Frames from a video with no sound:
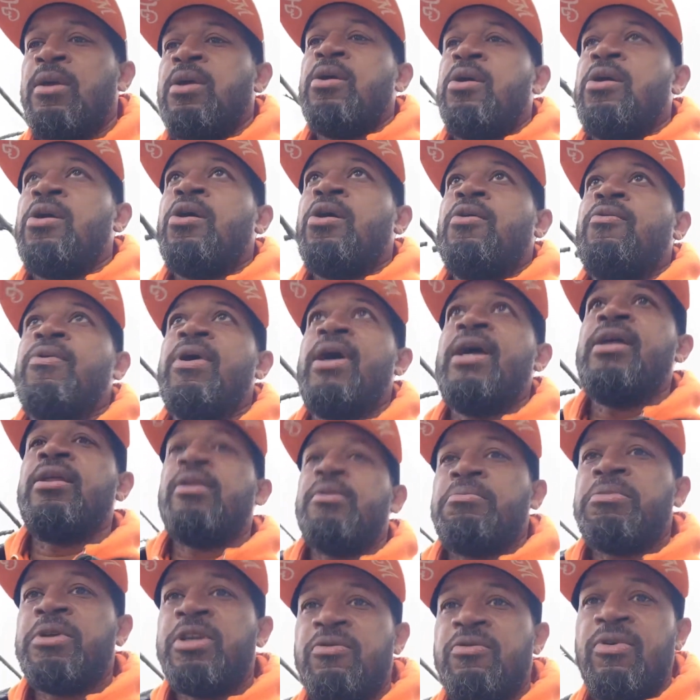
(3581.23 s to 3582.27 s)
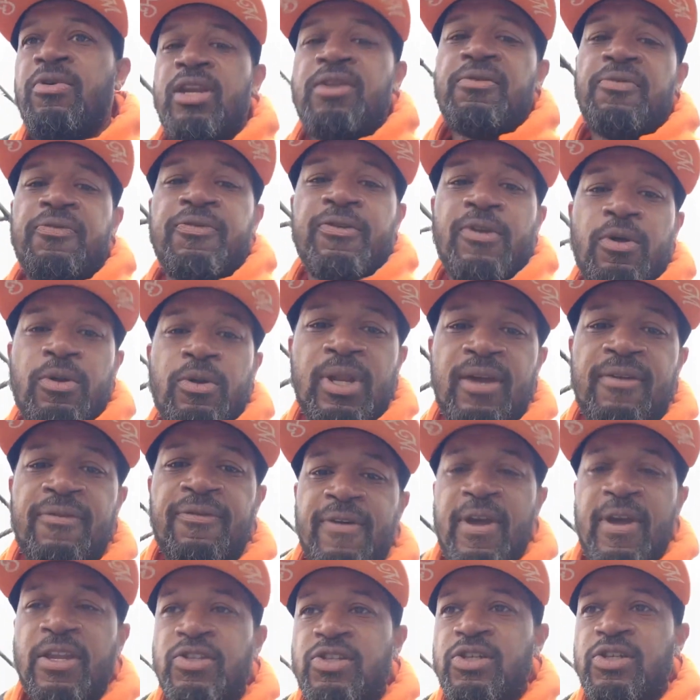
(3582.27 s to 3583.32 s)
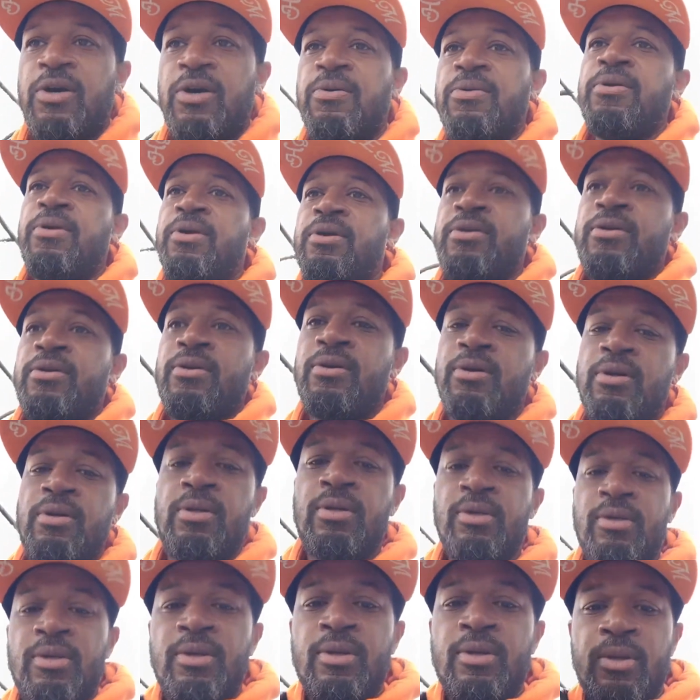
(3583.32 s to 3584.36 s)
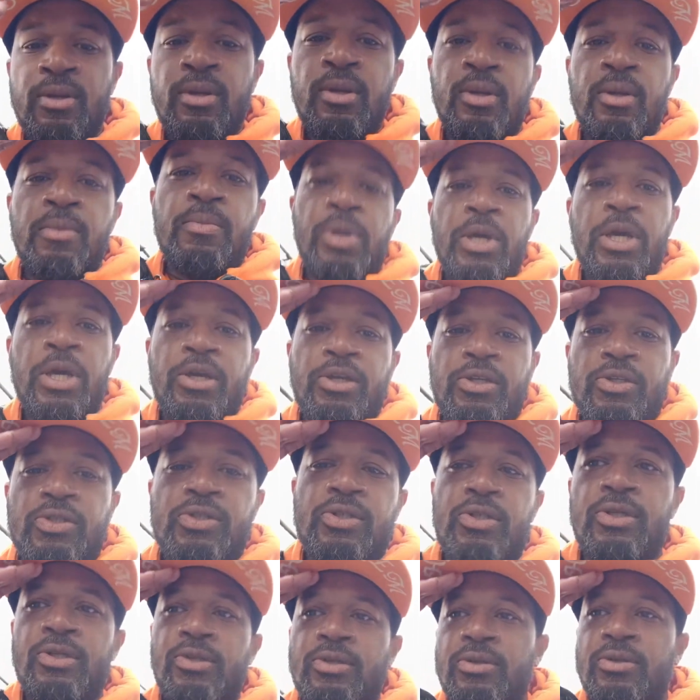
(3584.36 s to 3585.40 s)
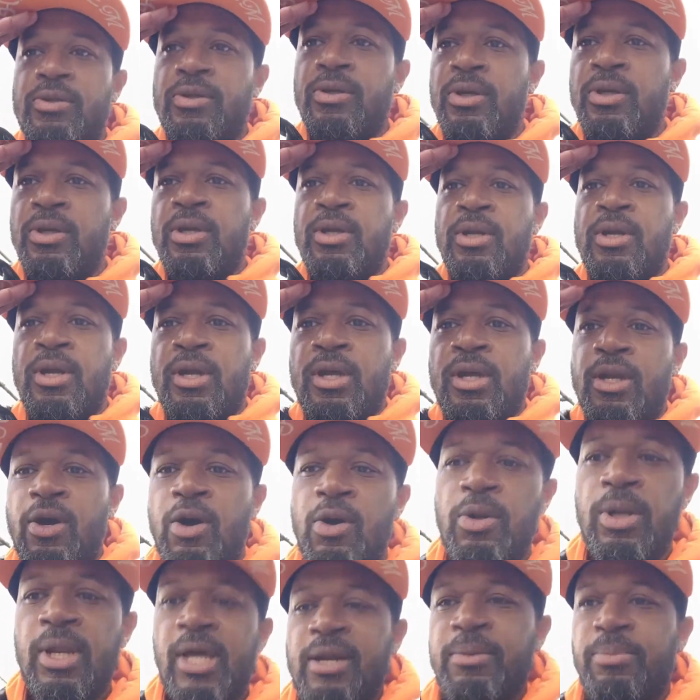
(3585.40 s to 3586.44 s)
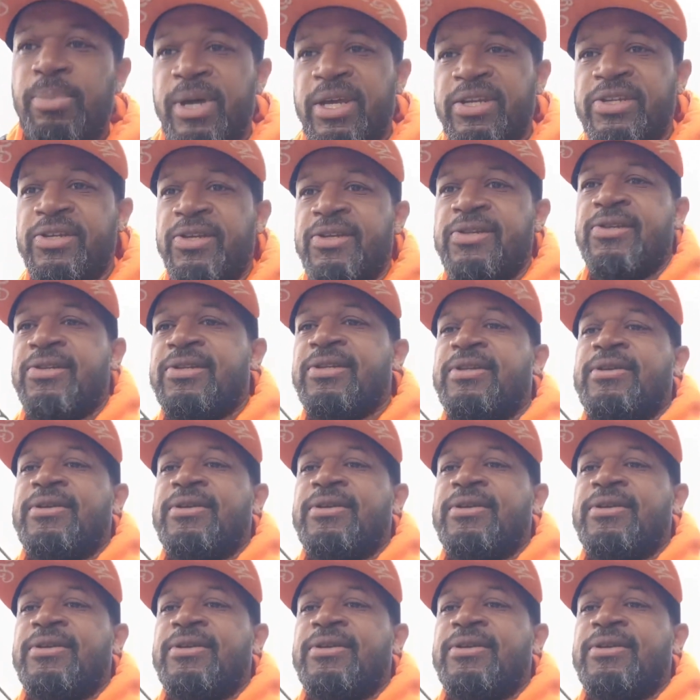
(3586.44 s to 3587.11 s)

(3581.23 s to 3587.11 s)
All right. I'm getting ready to flow like Fat Joe. Peace. And a whole lot of blessings.